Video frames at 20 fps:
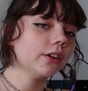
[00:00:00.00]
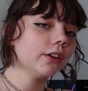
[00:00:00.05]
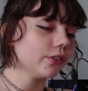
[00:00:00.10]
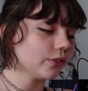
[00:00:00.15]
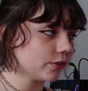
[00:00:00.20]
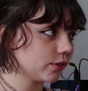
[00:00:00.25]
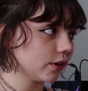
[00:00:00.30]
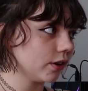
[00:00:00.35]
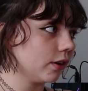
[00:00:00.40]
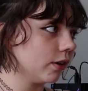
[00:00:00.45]

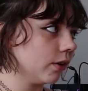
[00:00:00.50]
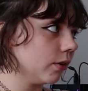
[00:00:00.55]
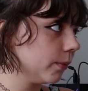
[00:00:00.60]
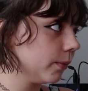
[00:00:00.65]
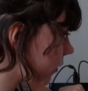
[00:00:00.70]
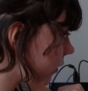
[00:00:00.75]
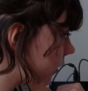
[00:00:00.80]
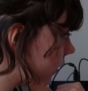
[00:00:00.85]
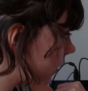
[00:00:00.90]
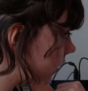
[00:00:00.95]
so
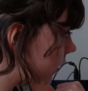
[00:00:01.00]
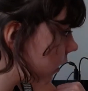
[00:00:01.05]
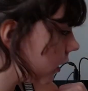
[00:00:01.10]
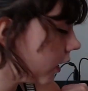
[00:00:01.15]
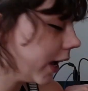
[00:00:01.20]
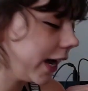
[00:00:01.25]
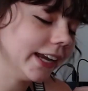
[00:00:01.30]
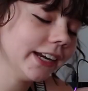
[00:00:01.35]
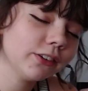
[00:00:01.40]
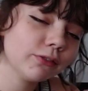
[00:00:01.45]

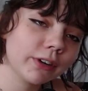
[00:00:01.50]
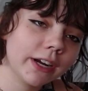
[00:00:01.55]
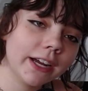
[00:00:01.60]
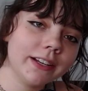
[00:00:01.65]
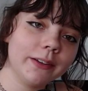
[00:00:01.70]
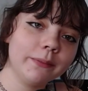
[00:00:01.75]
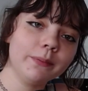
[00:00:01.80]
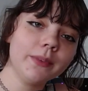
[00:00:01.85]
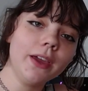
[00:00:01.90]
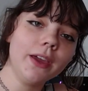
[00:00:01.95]
I didn't
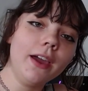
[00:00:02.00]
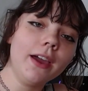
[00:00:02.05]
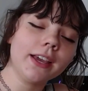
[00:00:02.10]
ride it,